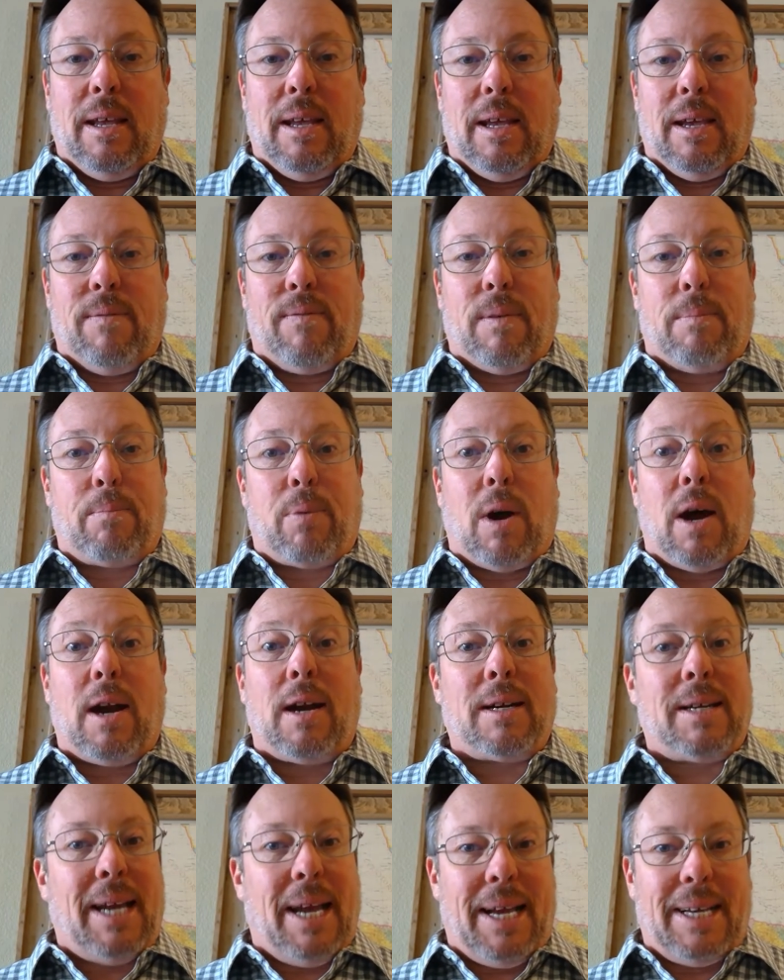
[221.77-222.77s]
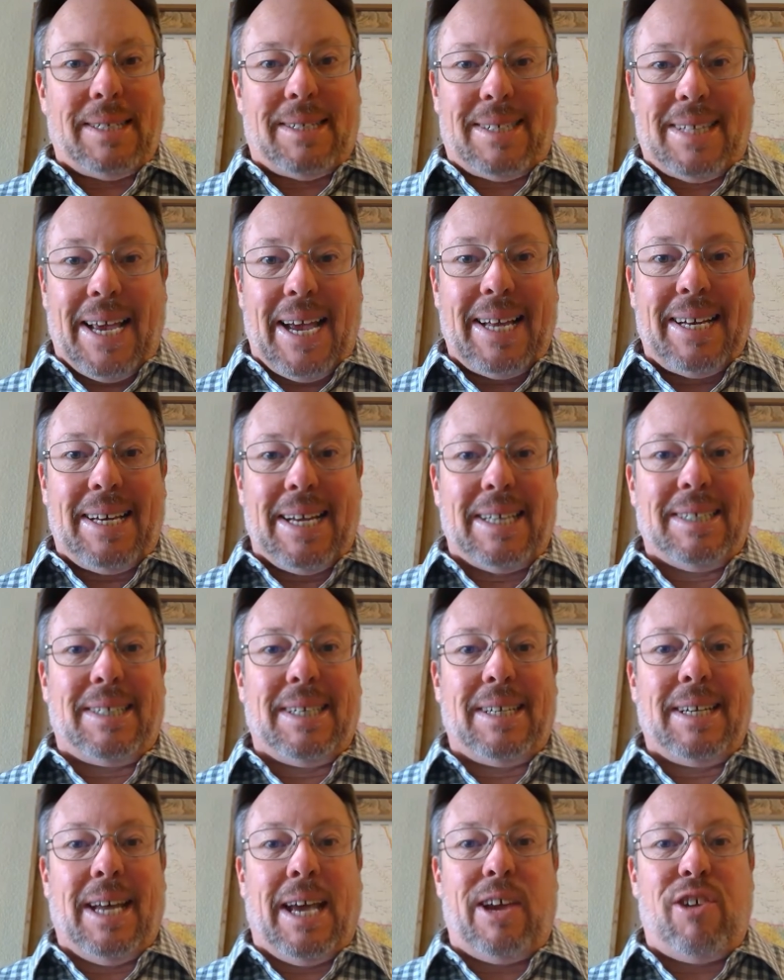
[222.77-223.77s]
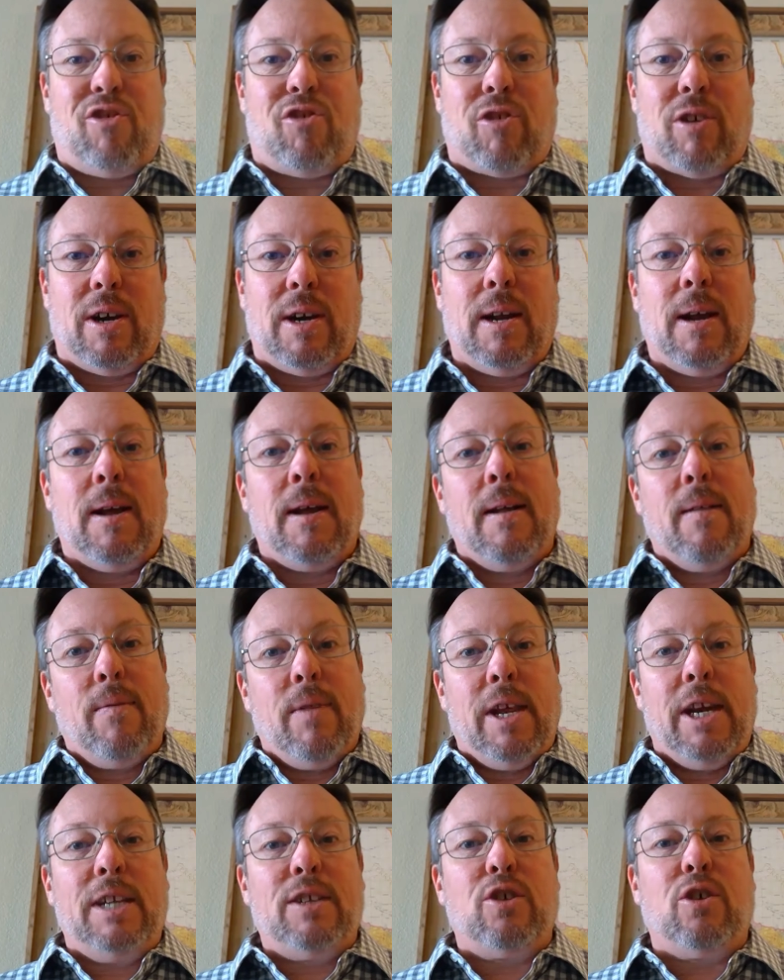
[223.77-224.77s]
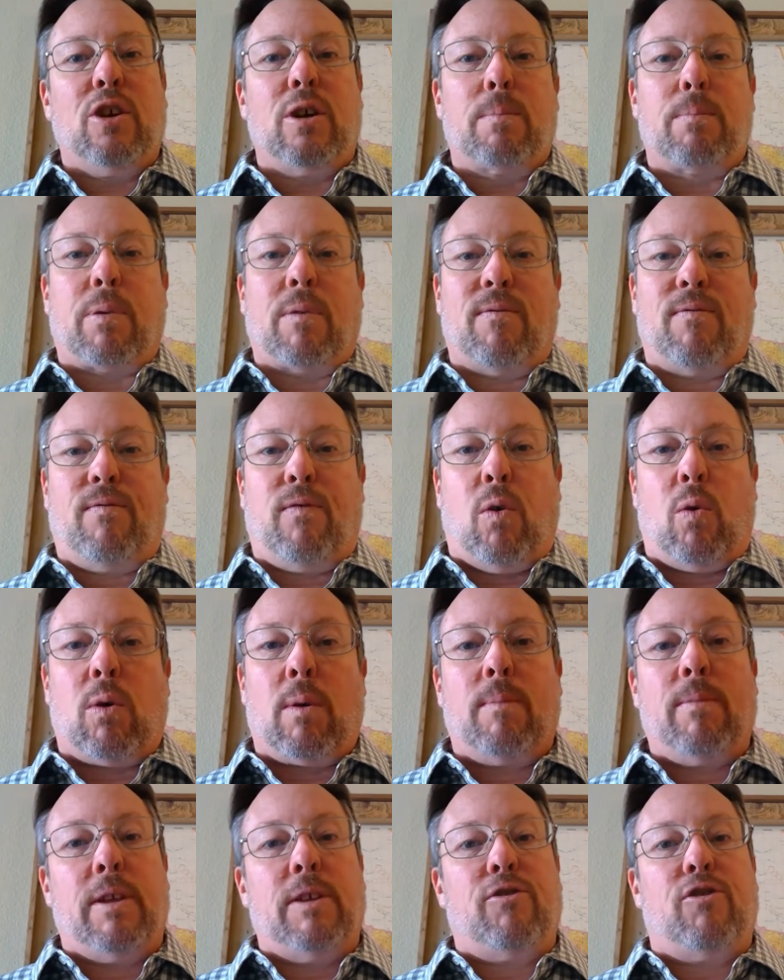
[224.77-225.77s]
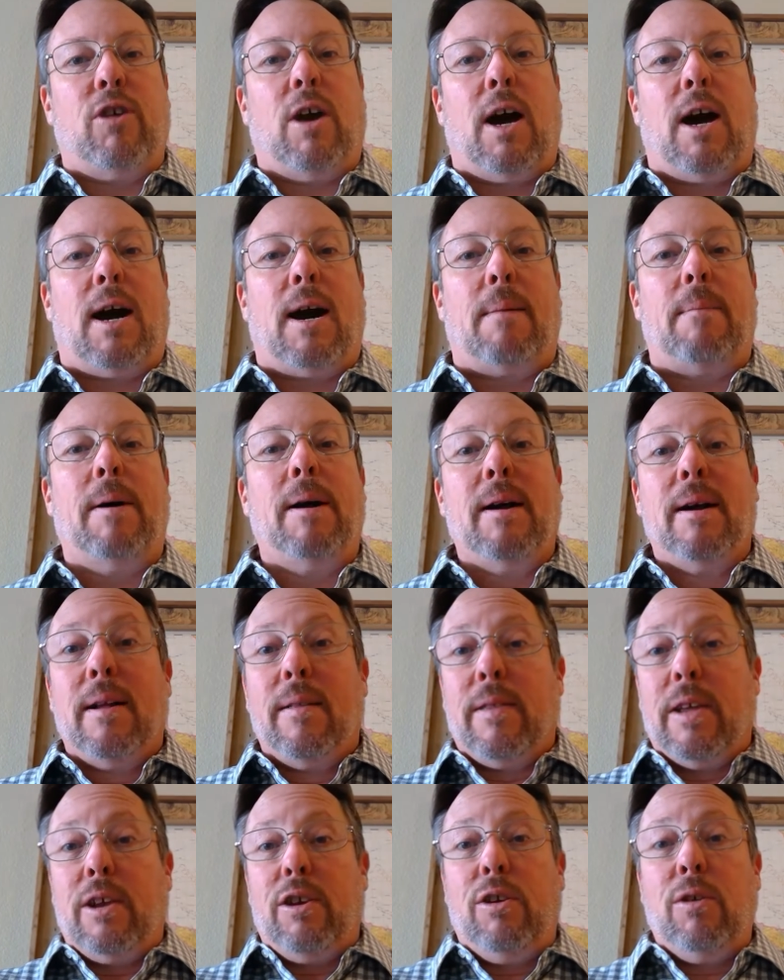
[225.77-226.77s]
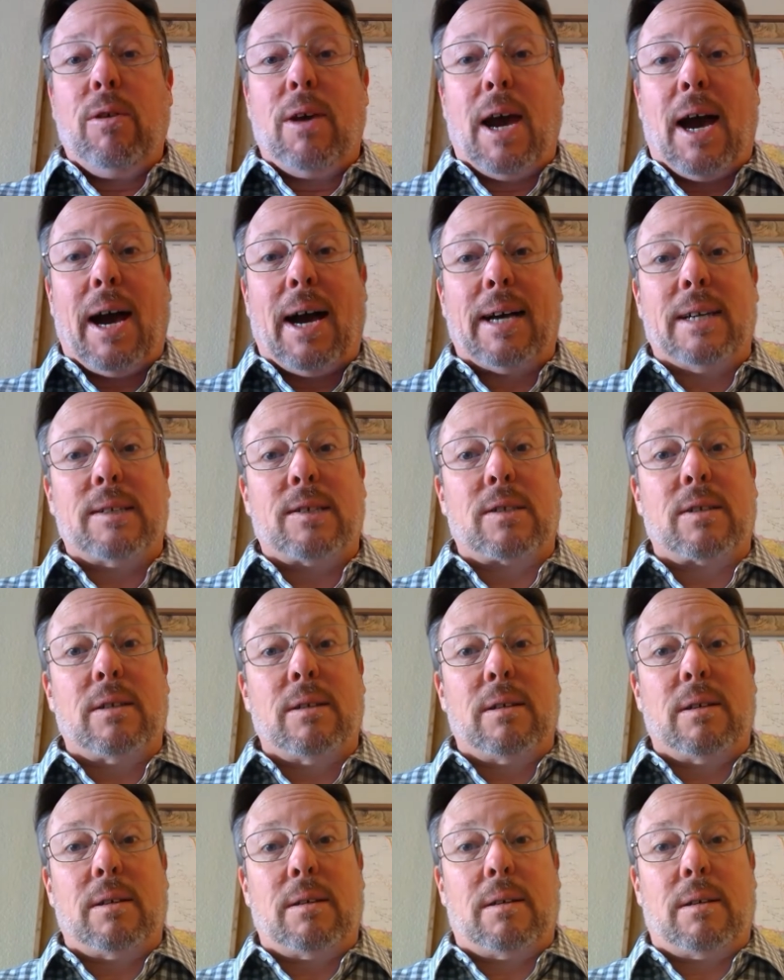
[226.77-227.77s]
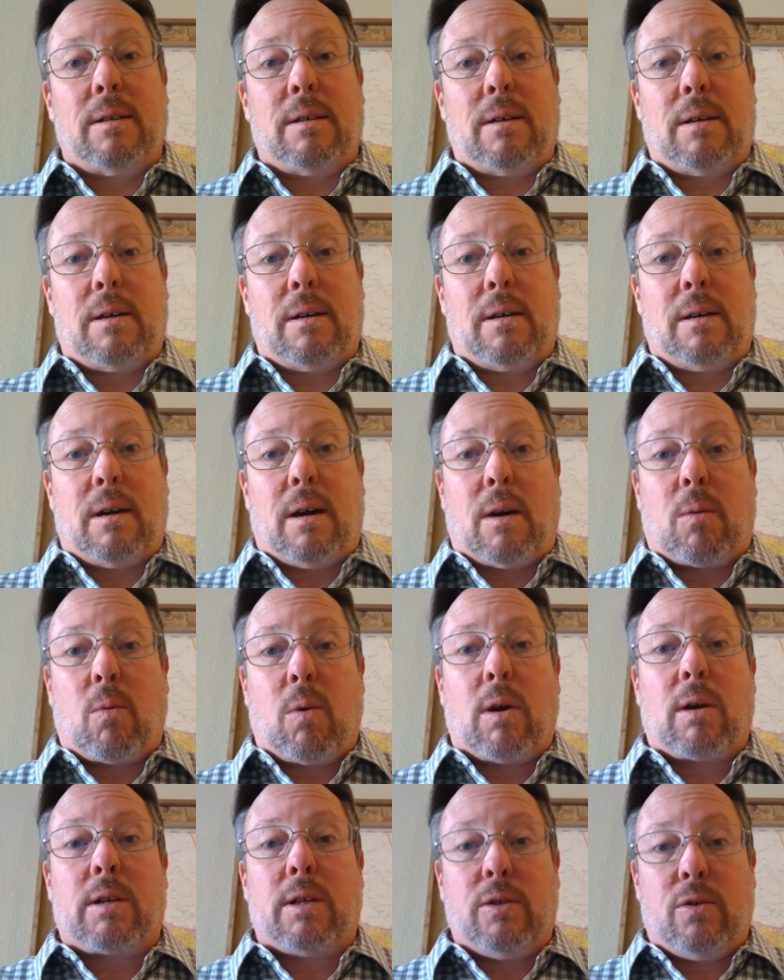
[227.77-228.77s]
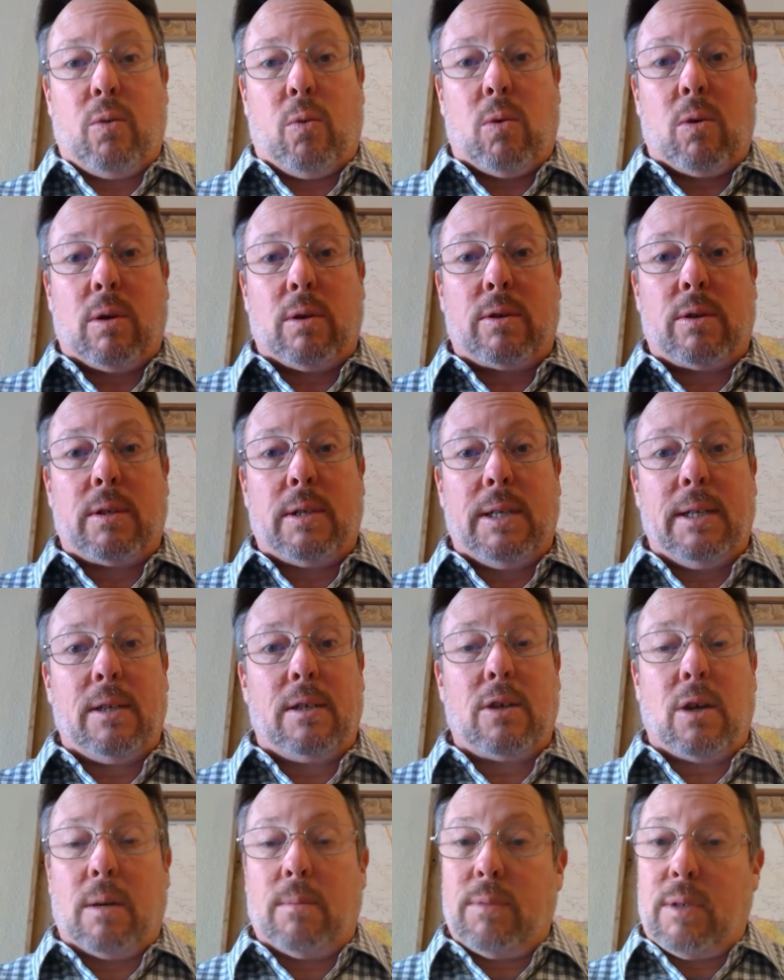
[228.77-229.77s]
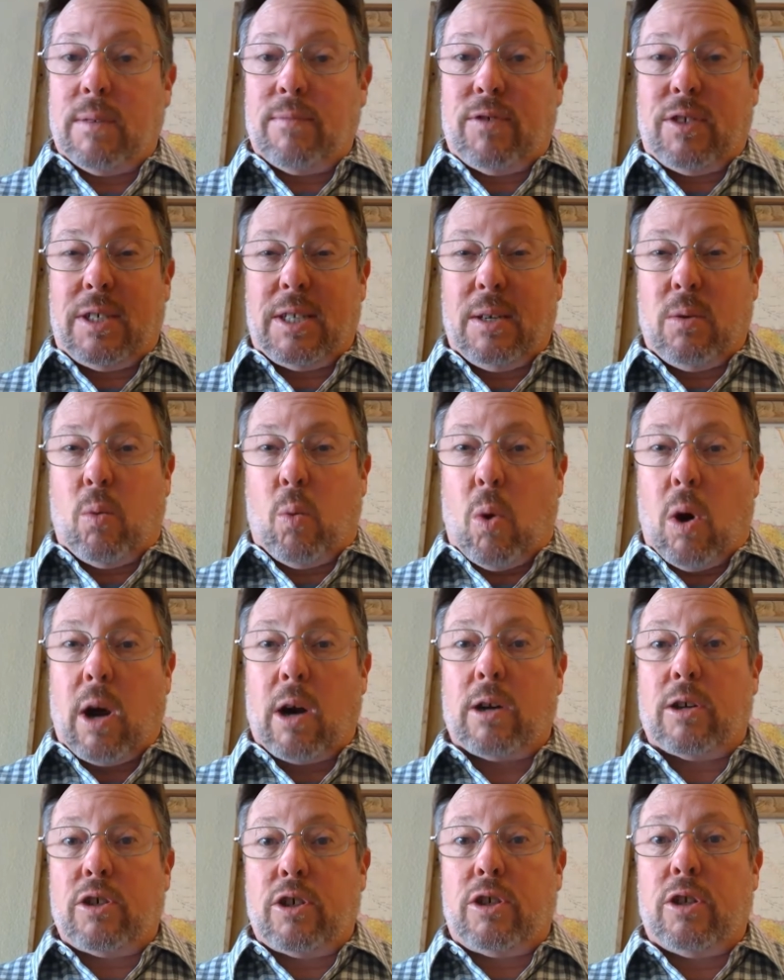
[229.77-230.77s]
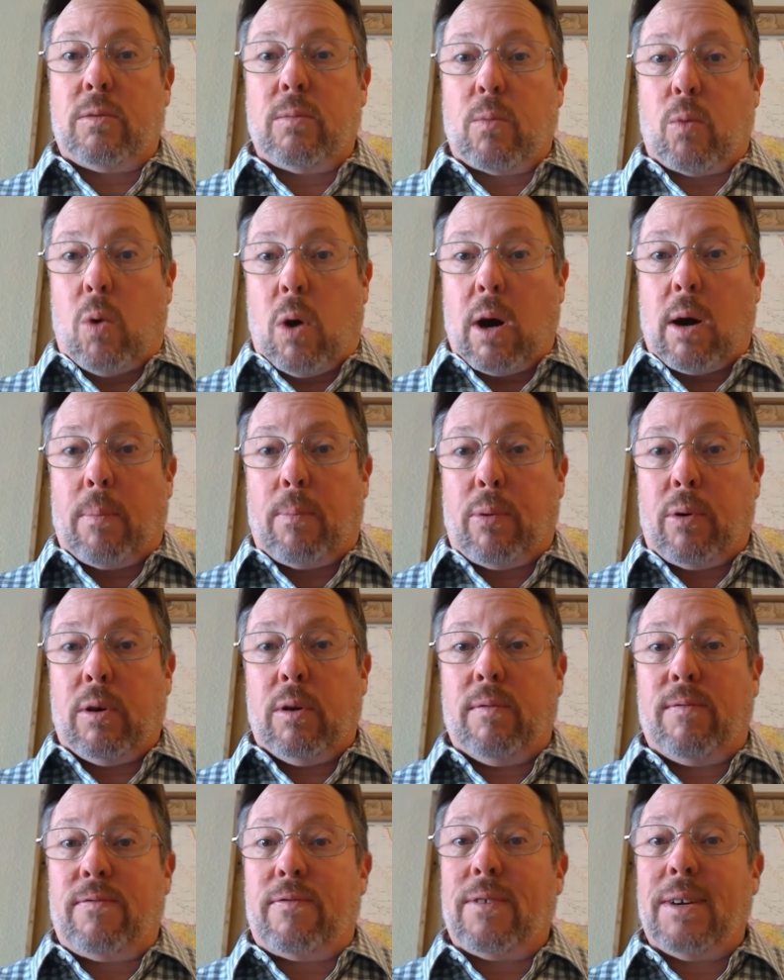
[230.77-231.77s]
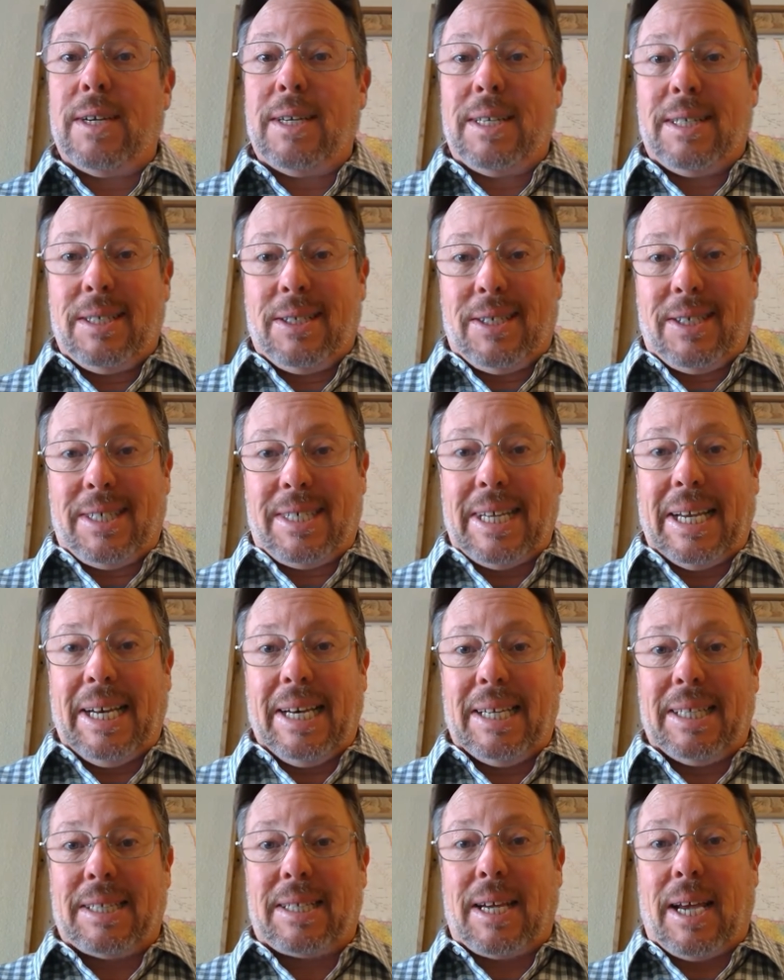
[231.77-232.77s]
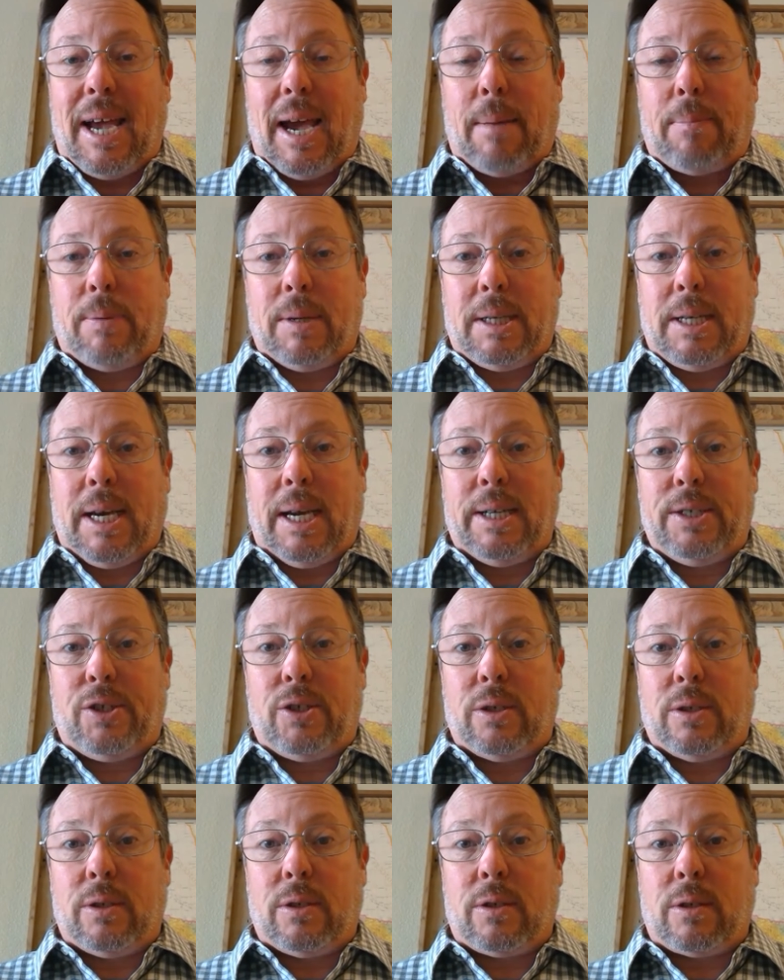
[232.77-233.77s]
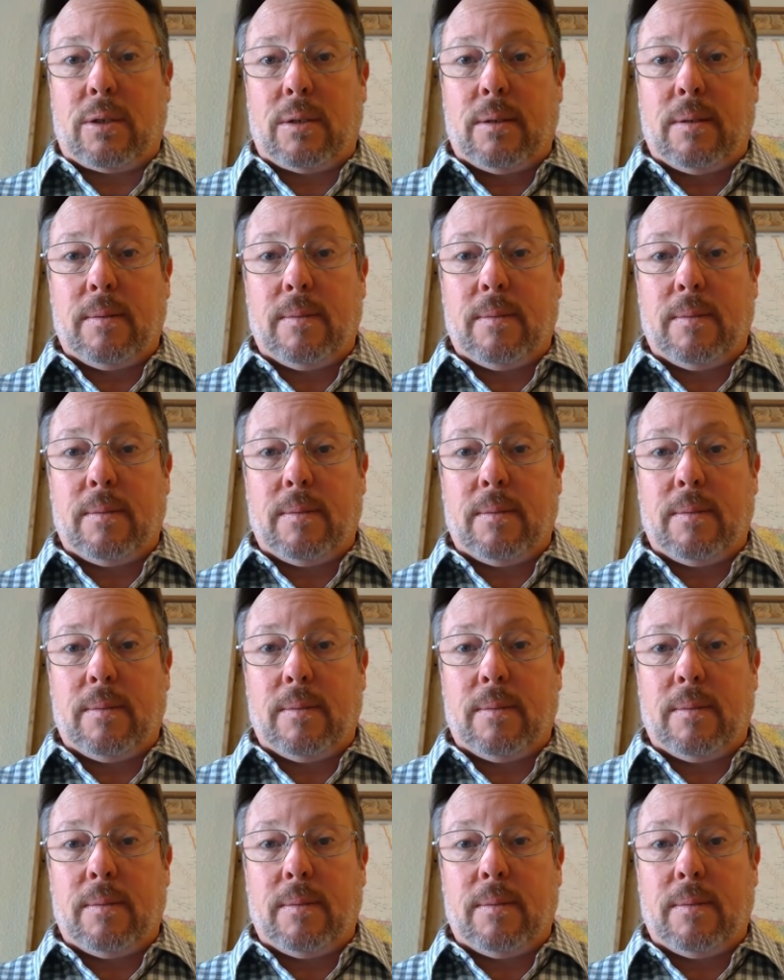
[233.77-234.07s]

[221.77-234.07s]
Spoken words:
If a product has that designation, then it's going to perform the job that you guys are working towards in terms of waterproof sealant applications.